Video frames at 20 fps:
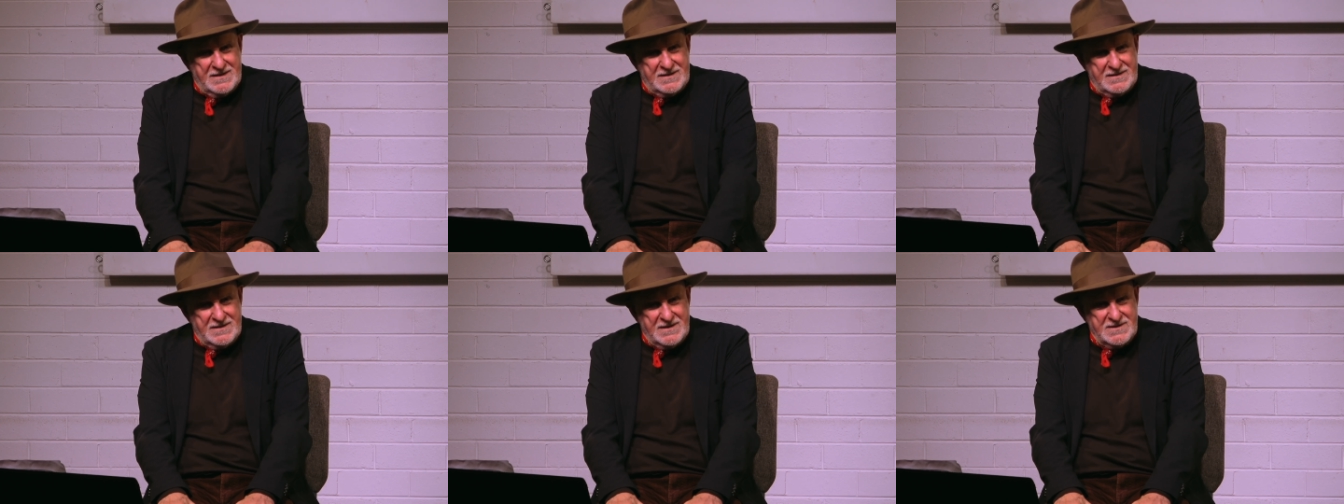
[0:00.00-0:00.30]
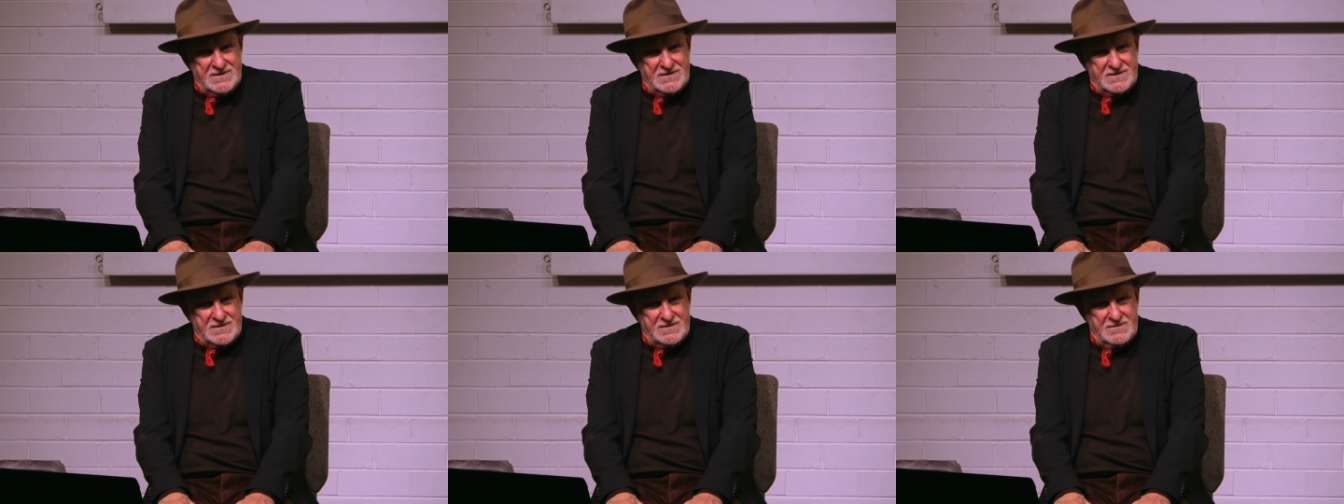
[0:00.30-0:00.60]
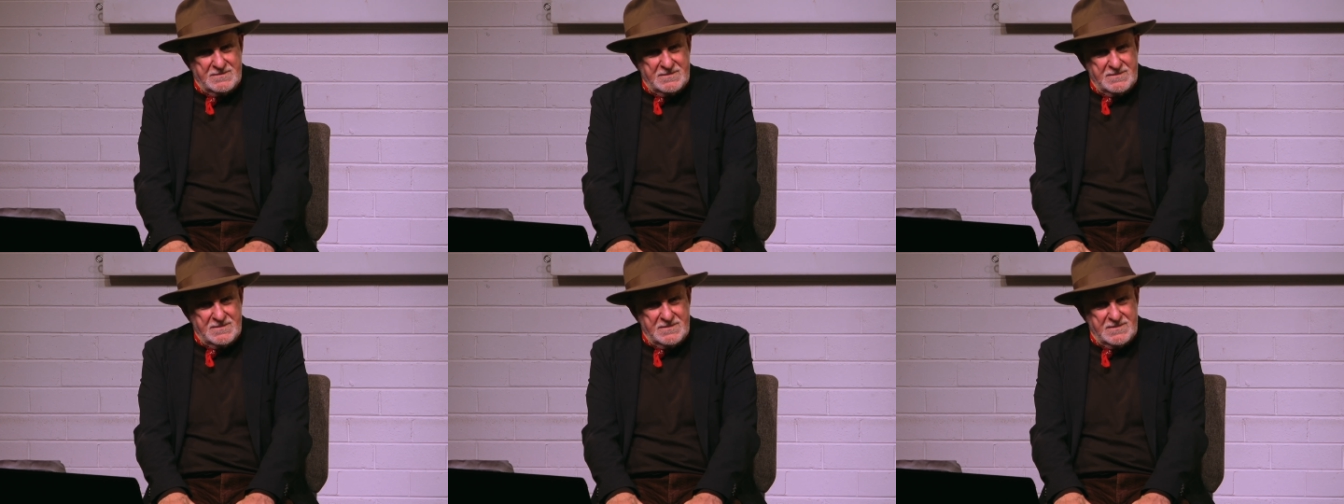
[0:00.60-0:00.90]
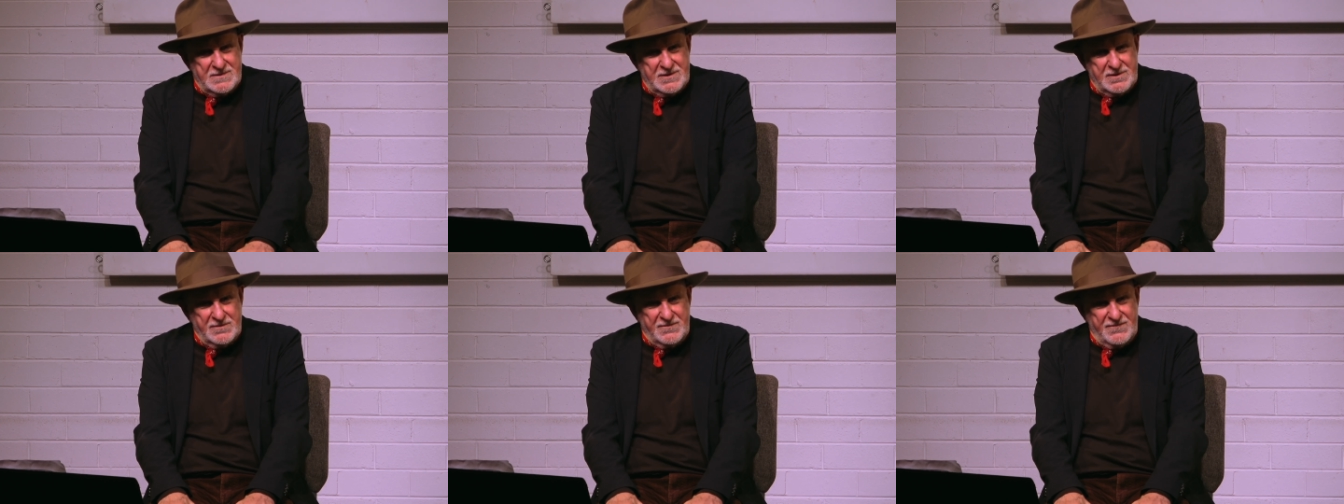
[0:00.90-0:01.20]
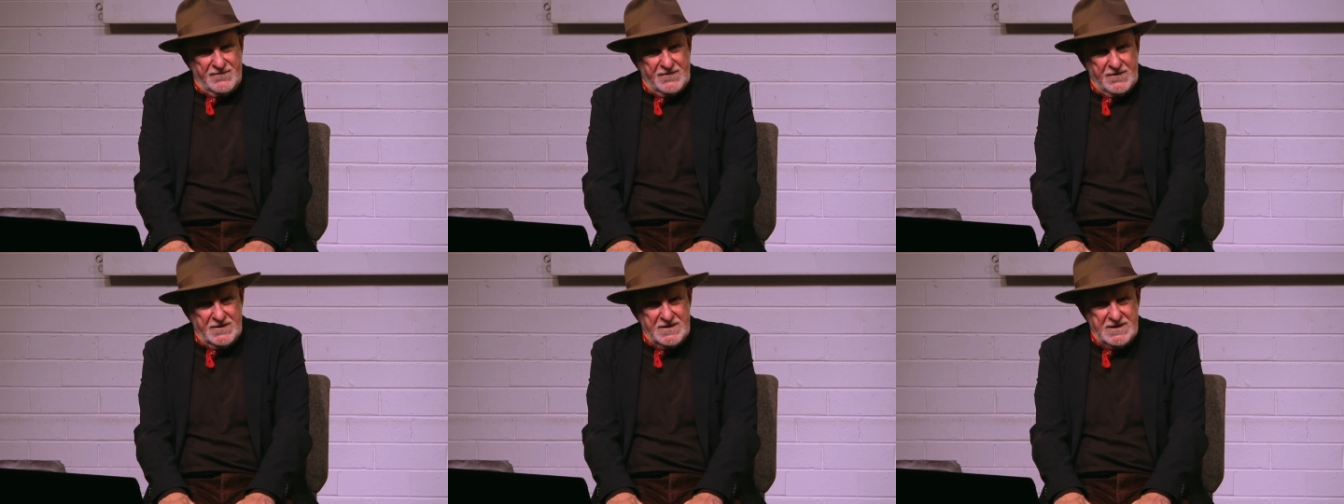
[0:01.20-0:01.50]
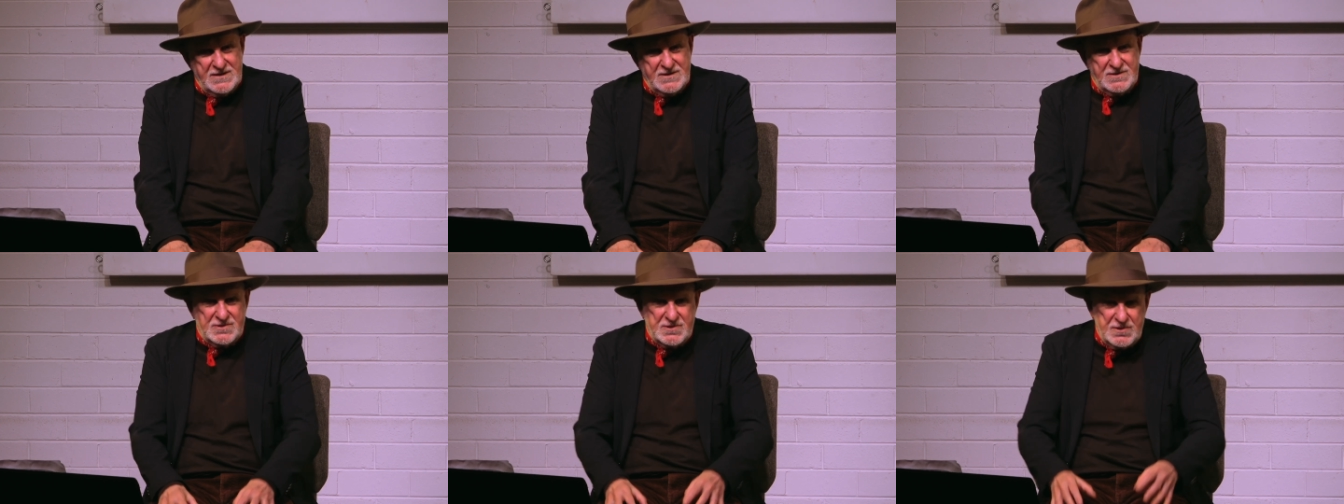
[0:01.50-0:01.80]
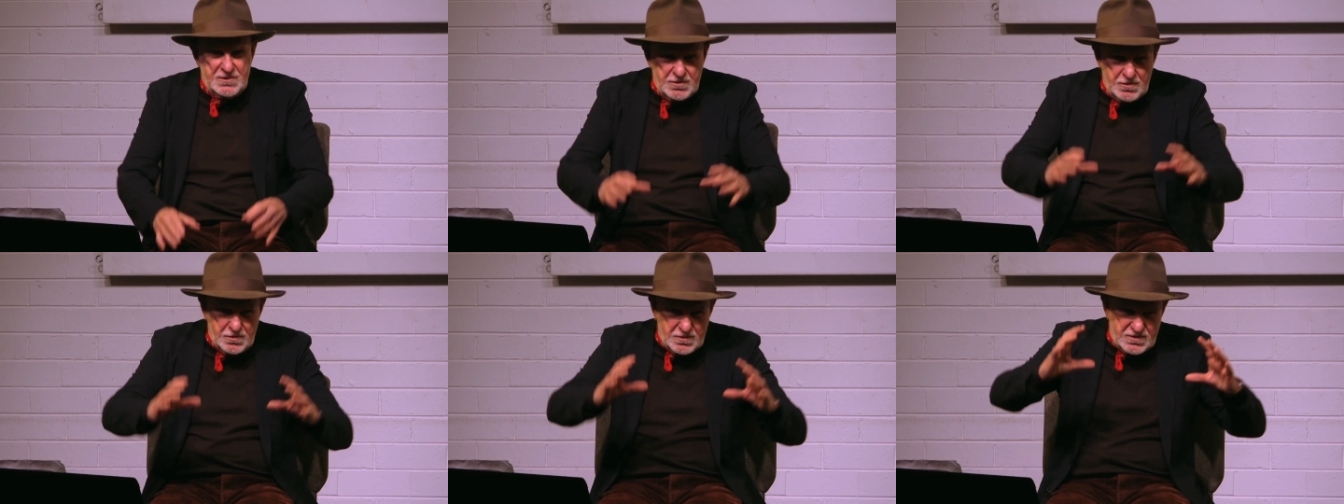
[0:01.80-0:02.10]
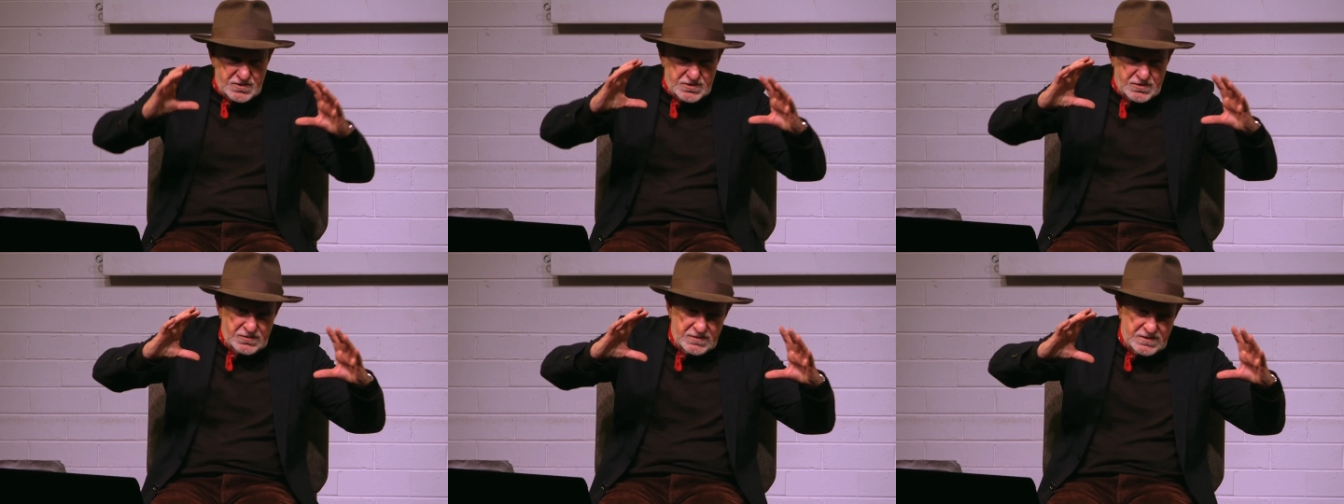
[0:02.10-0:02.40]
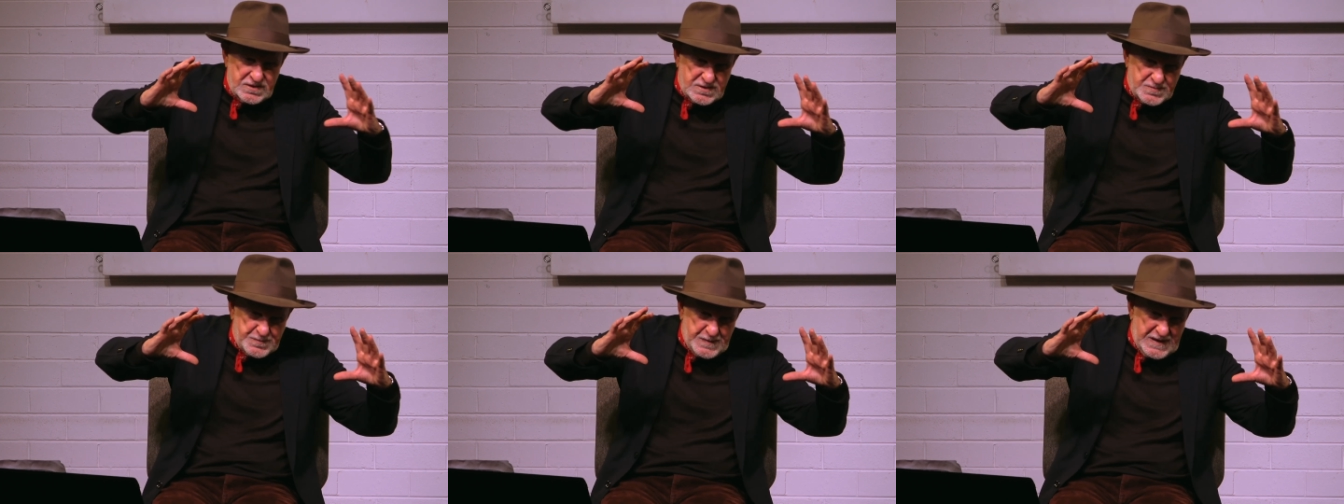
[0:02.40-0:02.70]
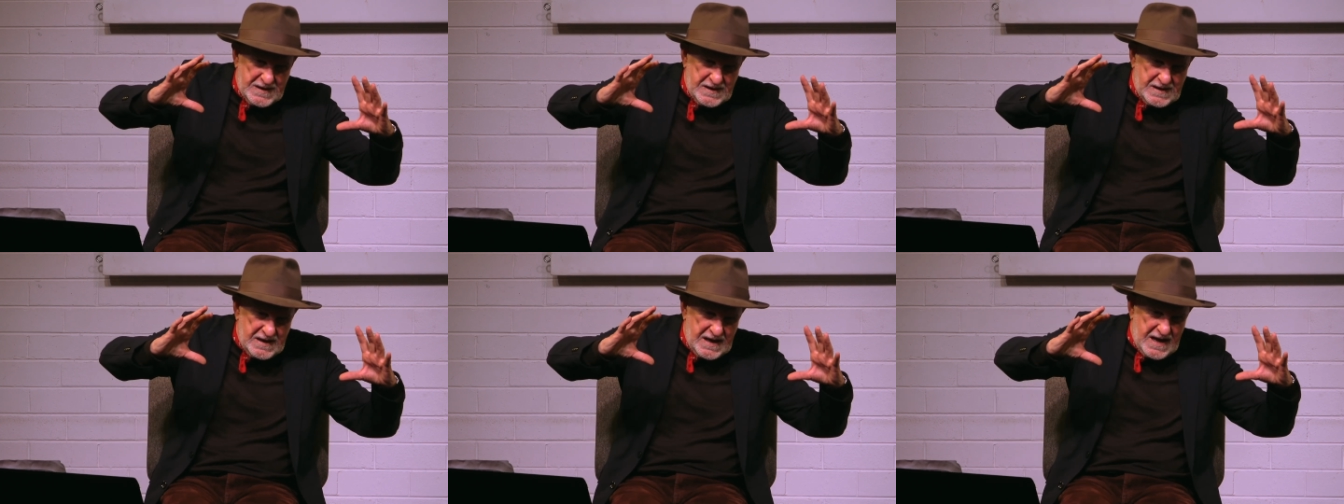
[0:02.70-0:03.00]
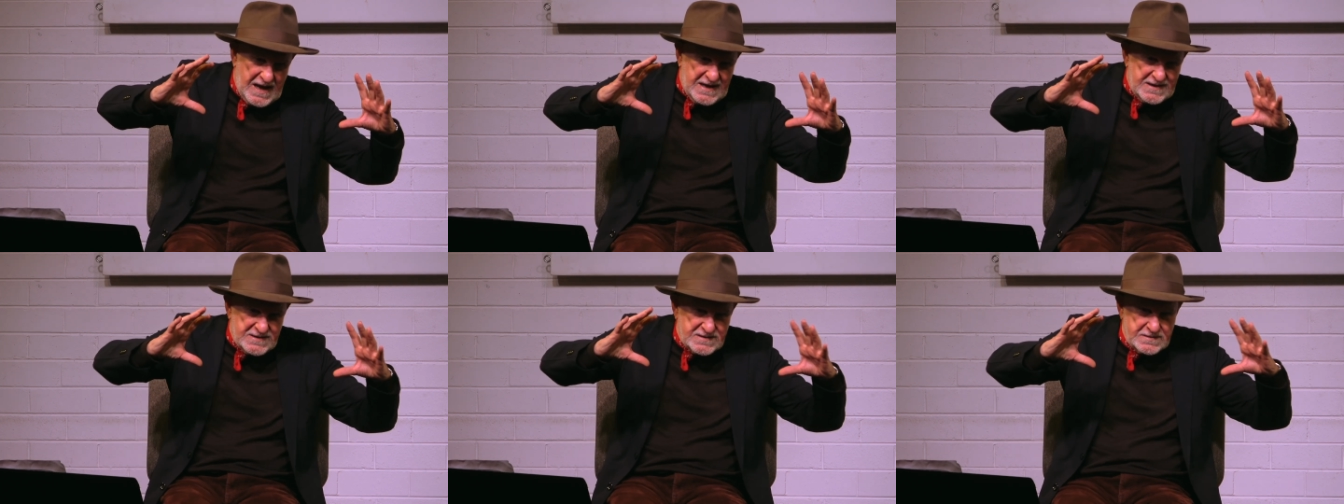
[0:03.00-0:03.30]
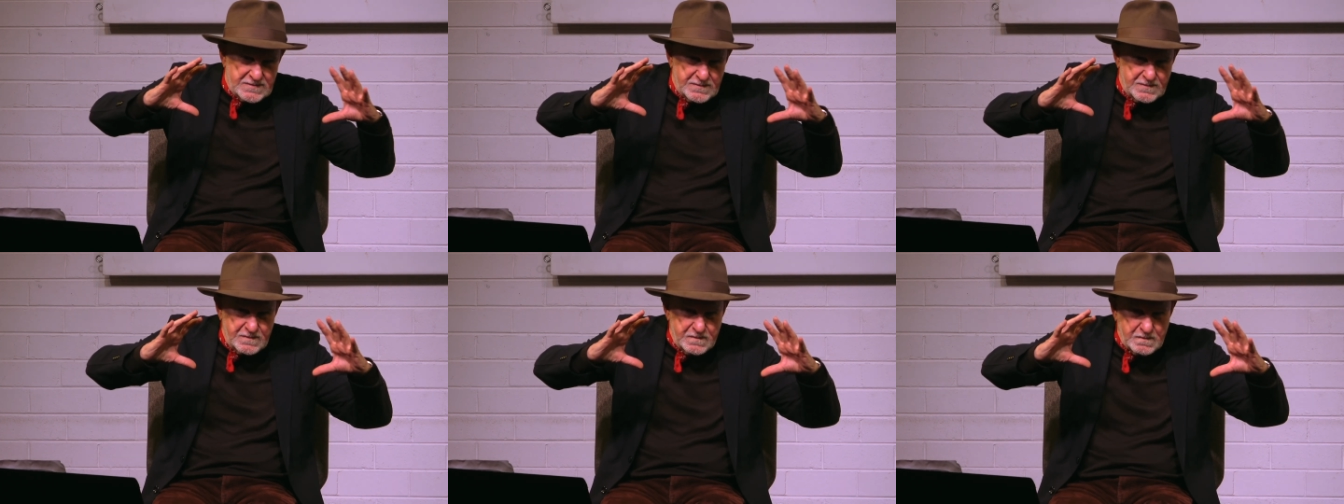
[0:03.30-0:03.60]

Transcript: these little fleas, you'd look through this big glass